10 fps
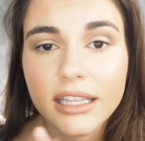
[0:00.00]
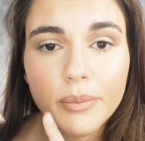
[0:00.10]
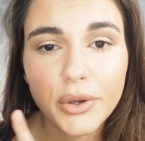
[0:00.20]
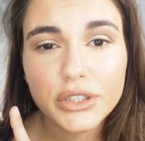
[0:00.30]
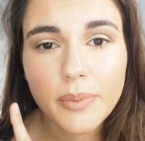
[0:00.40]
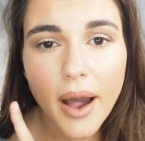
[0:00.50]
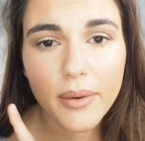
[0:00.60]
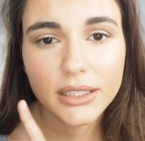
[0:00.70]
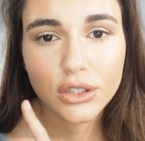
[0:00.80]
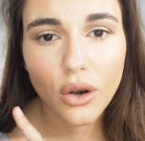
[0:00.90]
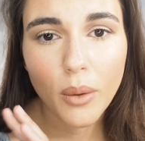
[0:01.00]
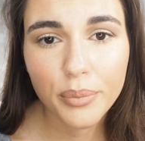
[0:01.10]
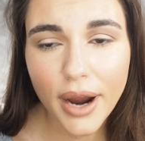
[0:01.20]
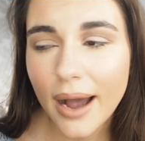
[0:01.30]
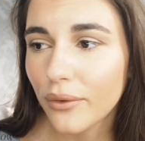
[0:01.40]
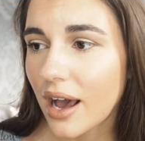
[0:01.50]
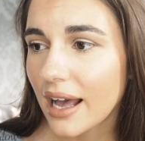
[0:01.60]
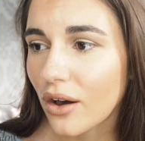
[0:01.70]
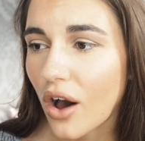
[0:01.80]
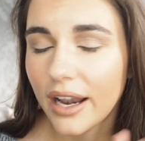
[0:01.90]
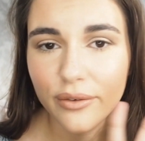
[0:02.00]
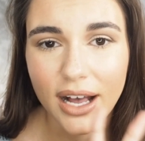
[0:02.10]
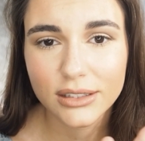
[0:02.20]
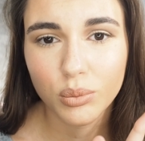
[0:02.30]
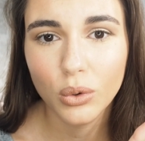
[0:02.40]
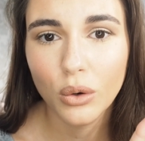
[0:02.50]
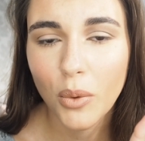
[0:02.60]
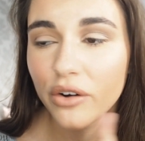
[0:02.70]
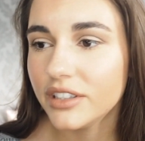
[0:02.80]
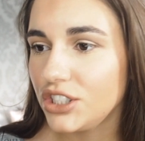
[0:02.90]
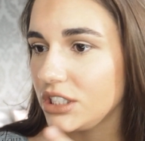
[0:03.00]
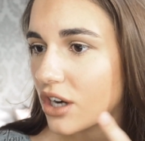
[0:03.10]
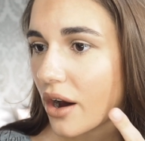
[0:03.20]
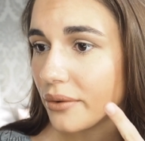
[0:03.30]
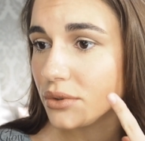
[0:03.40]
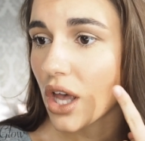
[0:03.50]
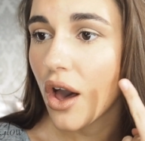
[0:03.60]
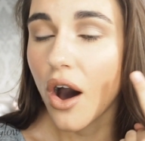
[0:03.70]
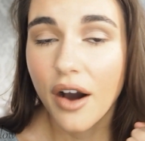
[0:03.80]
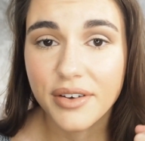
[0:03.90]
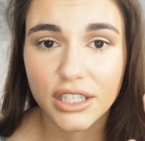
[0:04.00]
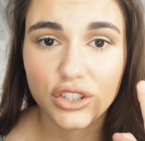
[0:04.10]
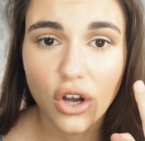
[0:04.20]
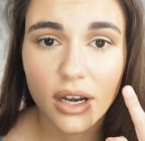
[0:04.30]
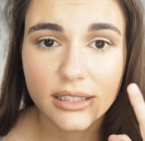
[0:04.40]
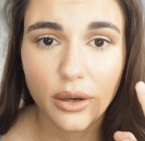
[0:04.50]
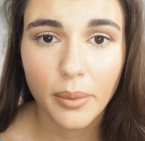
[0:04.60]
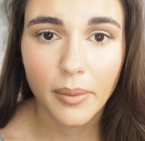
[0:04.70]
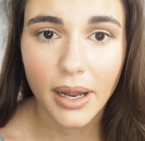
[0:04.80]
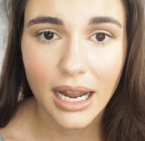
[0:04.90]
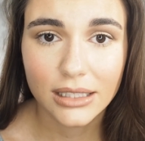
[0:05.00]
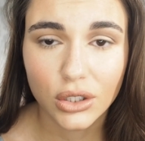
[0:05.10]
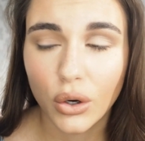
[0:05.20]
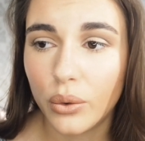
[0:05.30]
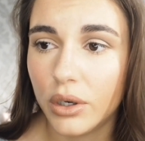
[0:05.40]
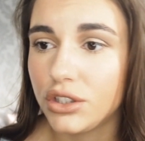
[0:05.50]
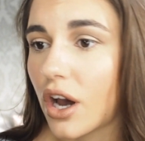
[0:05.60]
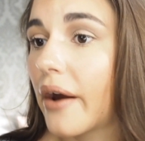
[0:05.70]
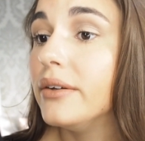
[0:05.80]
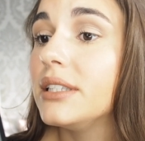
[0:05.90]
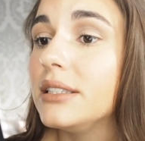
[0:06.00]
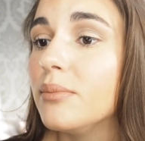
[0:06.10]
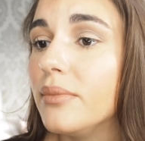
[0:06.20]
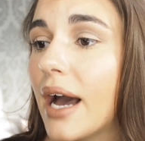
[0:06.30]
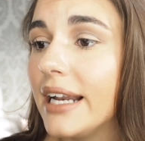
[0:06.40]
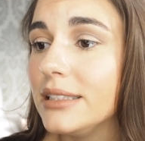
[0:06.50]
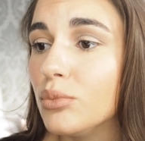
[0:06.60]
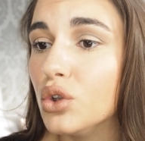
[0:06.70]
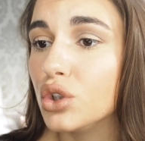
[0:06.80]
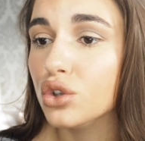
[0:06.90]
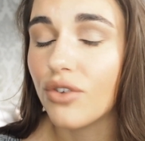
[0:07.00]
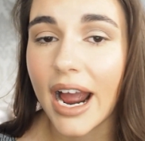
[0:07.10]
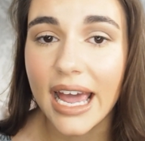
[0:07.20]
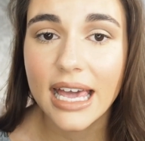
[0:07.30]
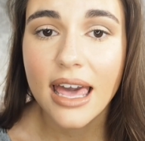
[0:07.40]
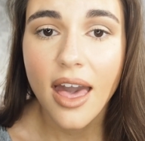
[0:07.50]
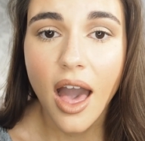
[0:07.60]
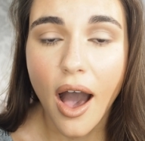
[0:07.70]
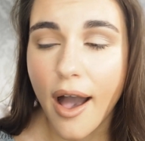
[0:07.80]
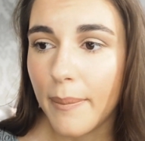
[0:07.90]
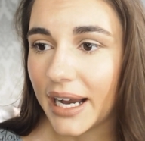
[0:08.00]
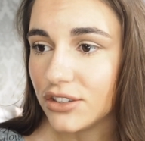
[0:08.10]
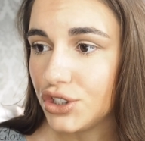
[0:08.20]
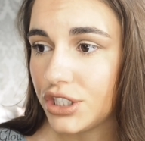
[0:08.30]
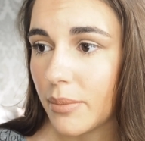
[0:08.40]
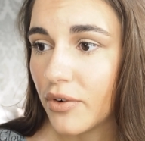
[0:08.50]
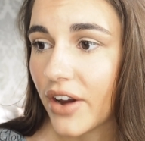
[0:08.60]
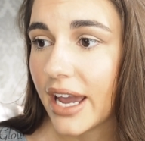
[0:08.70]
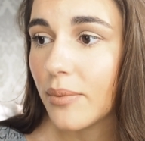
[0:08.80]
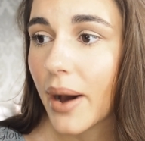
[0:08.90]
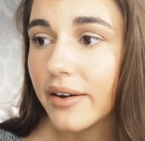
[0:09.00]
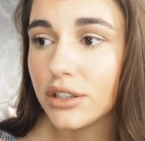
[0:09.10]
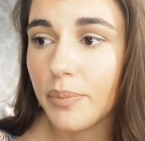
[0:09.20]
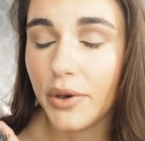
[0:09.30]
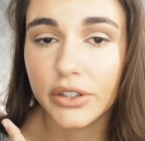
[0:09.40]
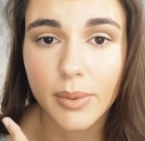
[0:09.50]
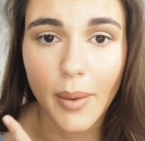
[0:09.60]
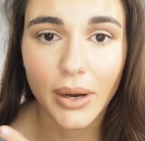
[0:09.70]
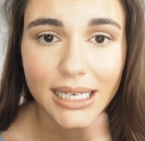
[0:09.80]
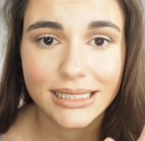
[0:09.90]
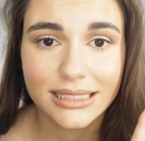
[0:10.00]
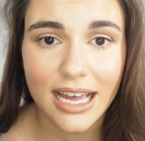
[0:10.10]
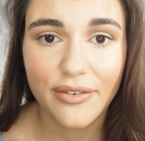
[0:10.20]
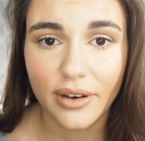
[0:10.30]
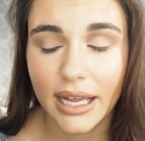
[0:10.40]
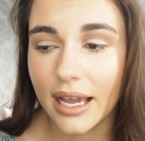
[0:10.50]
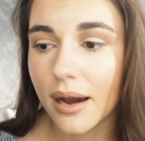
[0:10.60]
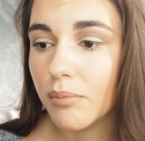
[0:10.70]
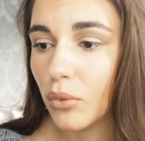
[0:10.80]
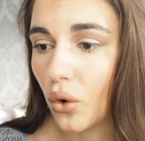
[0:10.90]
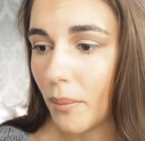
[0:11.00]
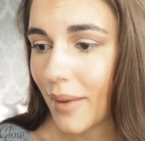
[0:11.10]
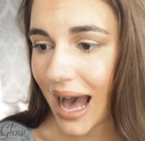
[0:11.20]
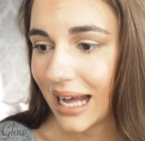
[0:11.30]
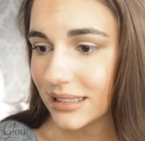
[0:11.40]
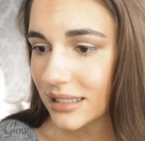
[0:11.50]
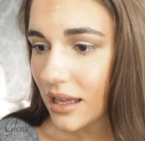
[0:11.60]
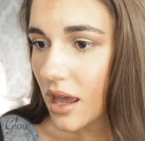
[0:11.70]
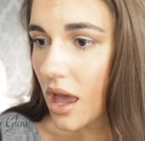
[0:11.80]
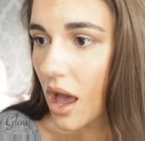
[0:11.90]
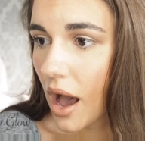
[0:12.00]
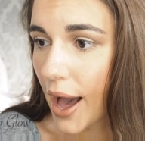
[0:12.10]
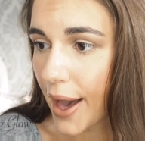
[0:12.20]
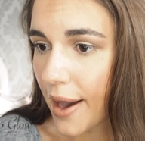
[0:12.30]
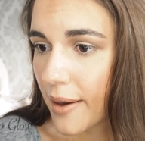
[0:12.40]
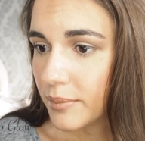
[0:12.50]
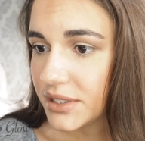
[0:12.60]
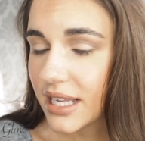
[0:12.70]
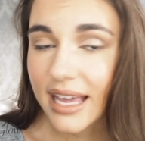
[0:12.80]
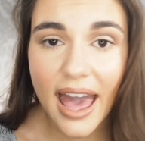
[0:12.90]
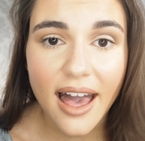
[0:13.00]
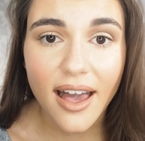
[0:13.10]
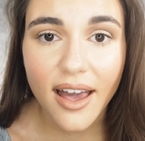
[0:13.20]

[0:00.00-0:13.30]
think the Beauty Pie one's a lot browner and kind of has warm orangey tones. I think the Charlotte Tilbury one has cooler tones and is more grey and shimmery, whereas the Beauty Pie one is definitely more matte. So yeah,